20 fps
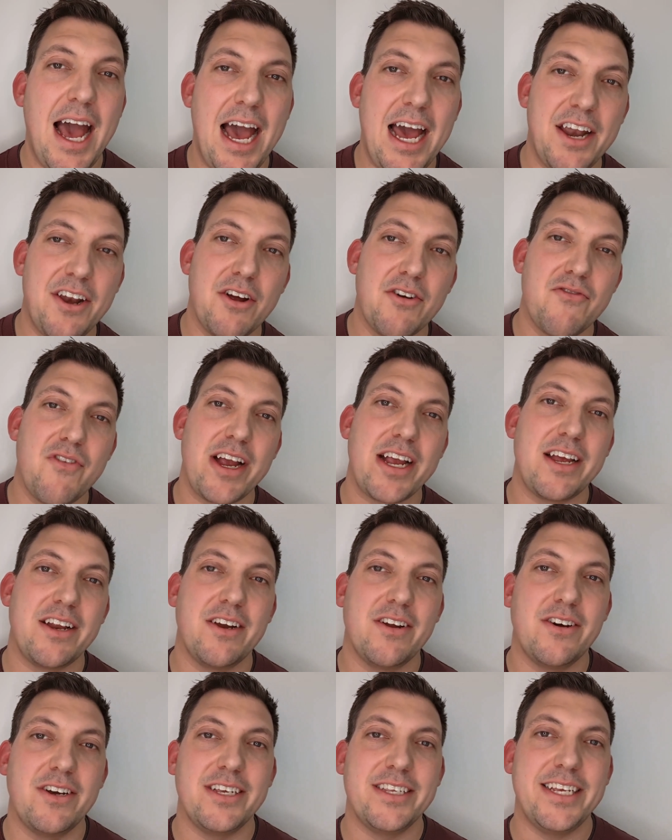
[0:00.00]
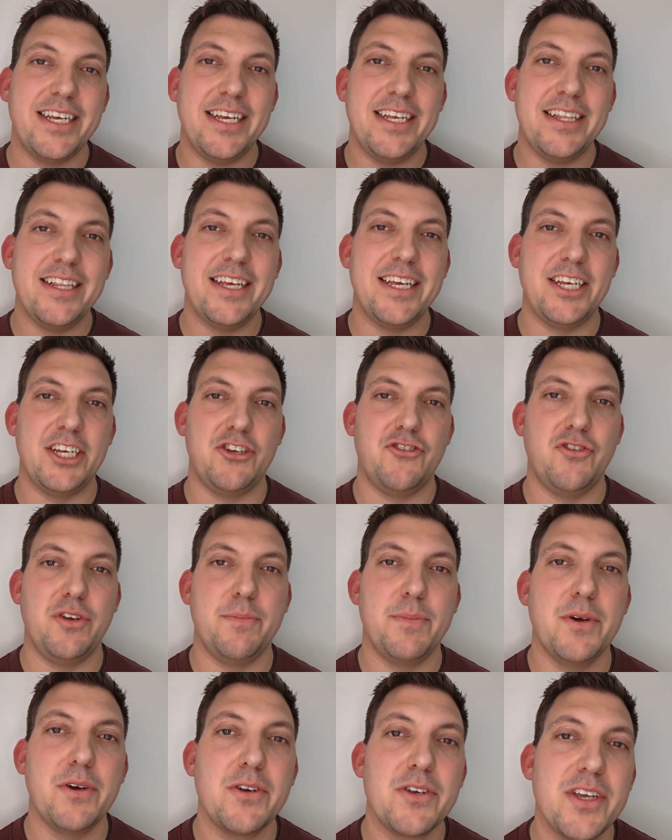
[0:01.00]
and are recognised in the history
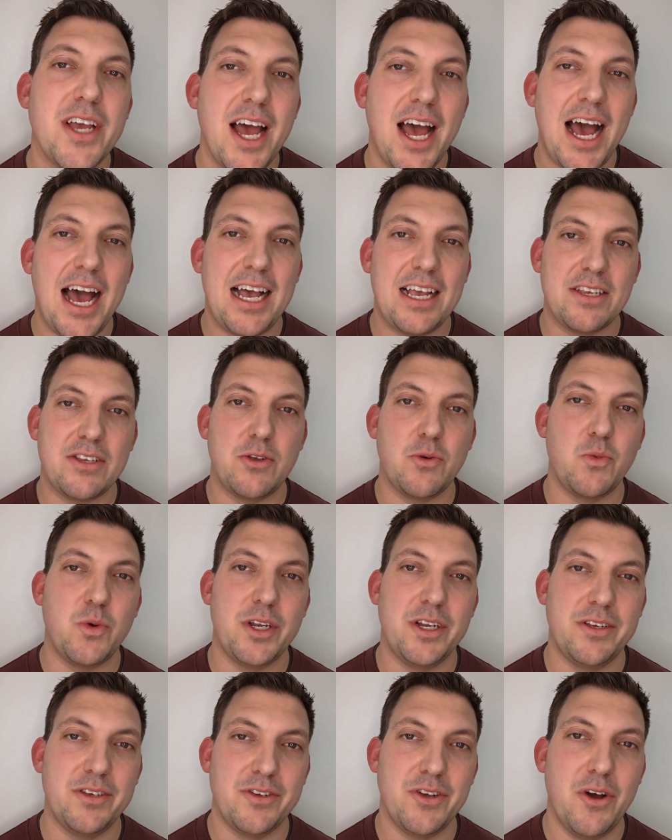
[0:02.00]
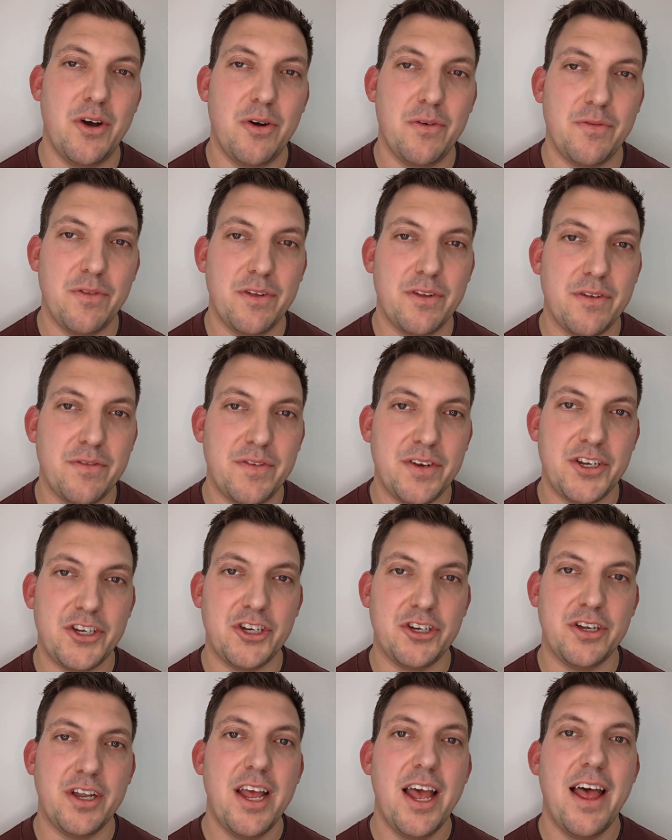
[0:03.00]
books as the winners of the
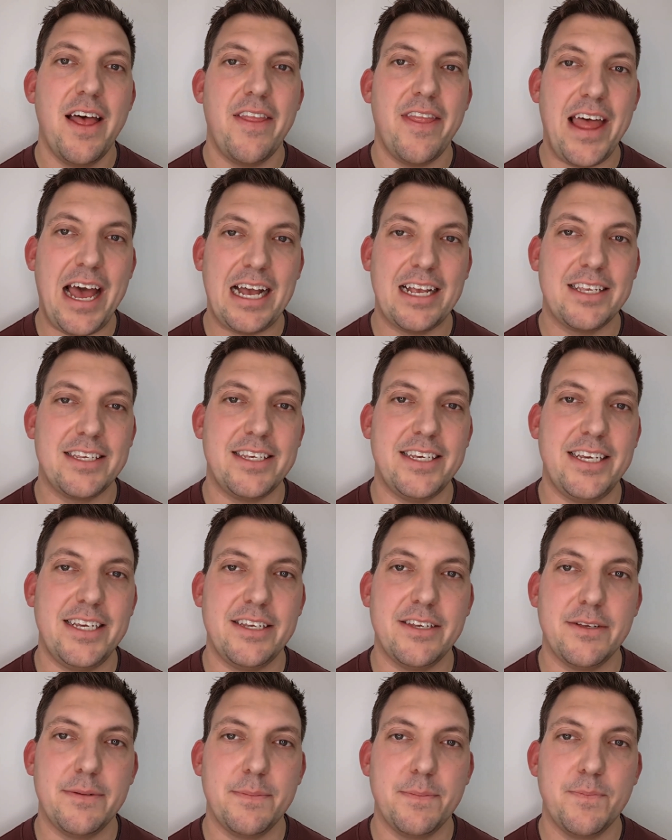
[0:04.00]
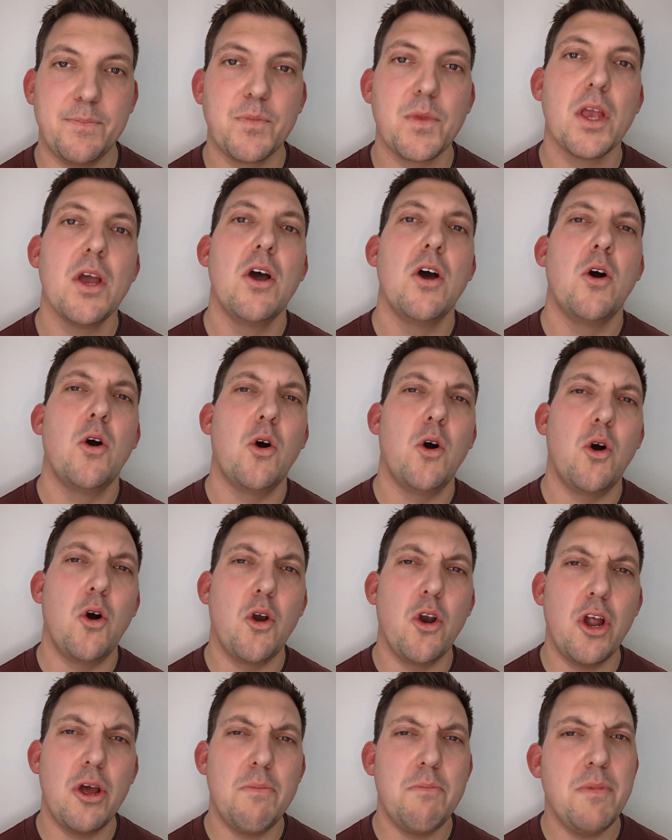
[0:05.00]
division that season.
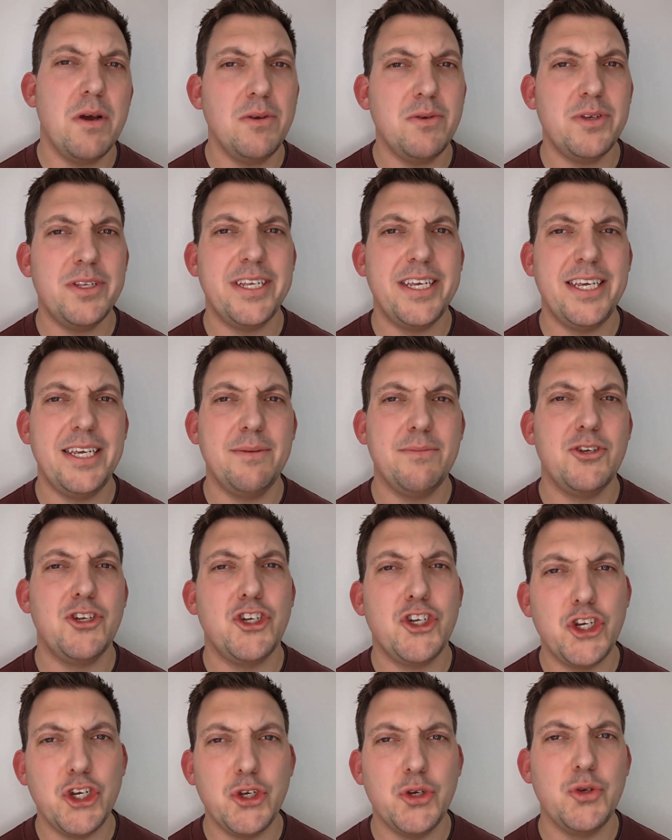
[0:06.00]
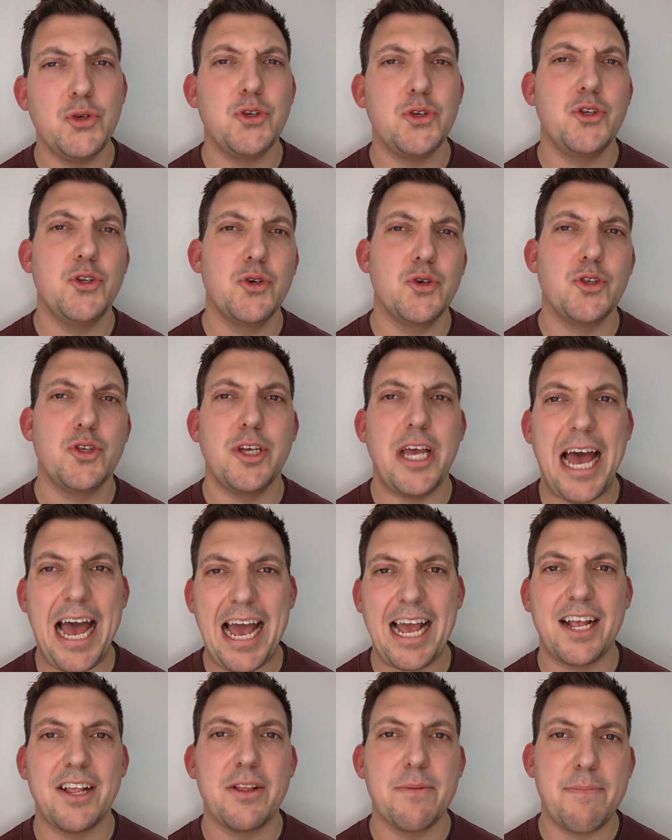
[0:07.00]
Although most teams choose not to hang the